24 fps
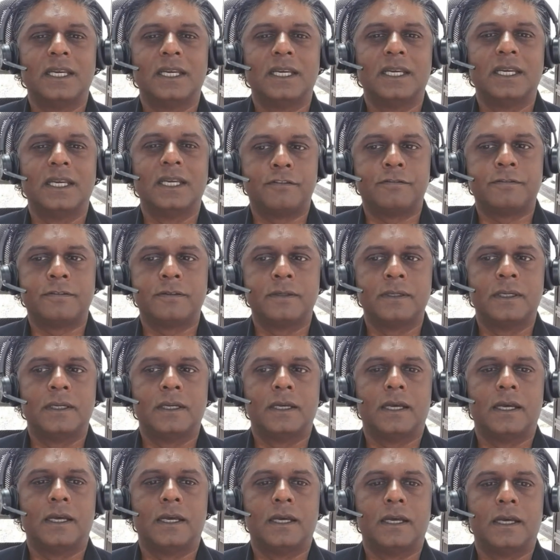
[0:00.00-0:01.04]
tough,
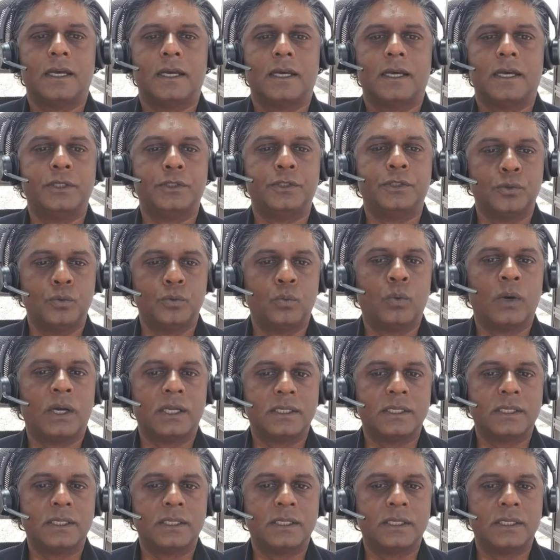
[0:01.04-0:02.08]
and we do
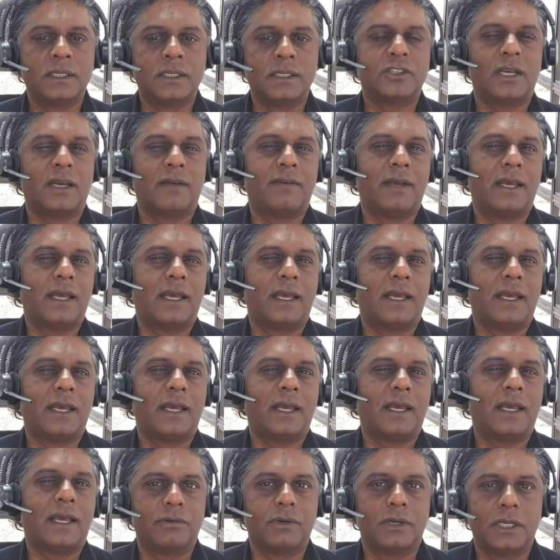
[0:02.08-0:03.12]
want them to have a
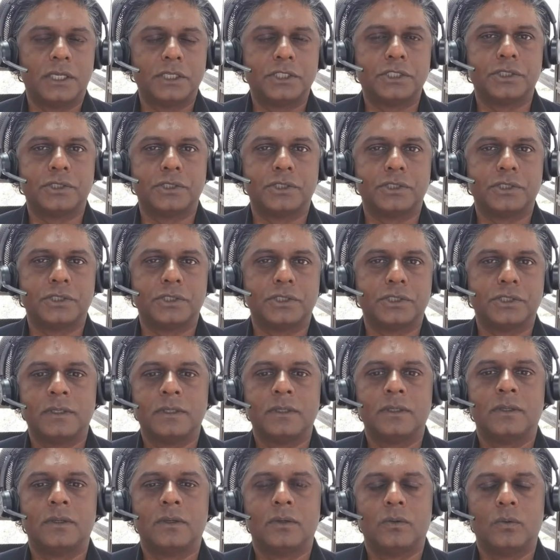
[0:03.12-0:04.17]
healthy relationship
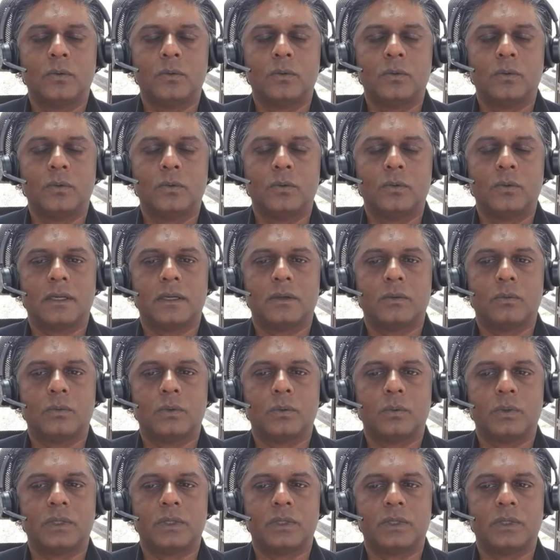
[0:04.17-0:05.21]
with their
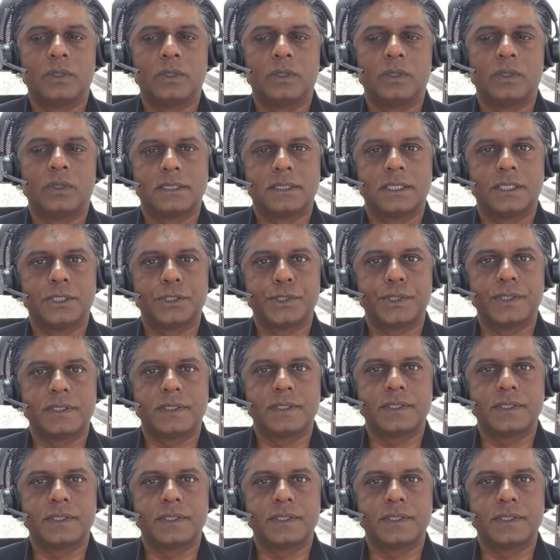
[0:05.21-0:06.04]
organization.